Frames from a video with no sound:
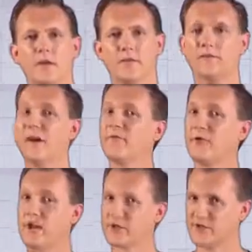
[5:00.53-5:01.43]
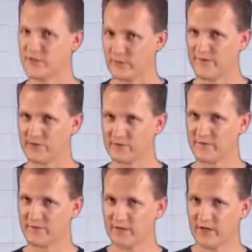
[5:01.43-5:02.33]
The 5 fractions that we've just
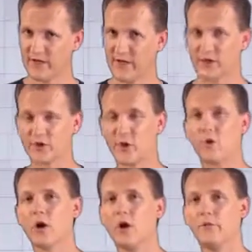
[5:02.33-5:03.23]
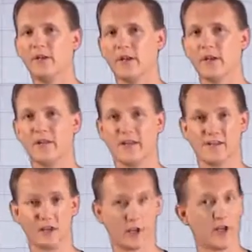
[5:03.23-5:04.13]
converted are so common that
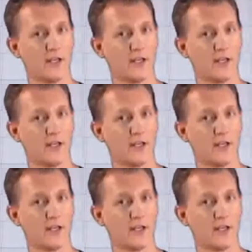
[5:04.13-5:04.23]
it's a good